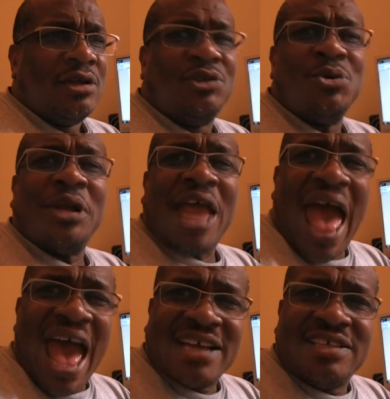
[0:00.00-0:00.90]
do an
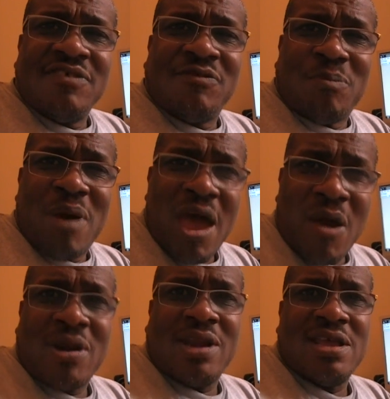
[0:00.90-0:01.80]
active
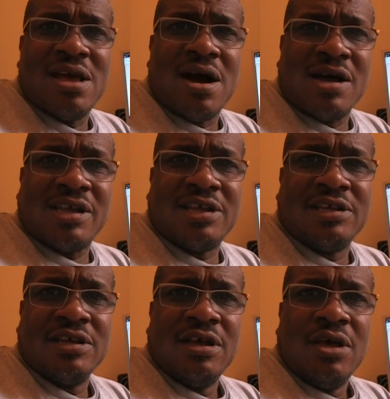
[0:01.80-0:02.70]
parody on it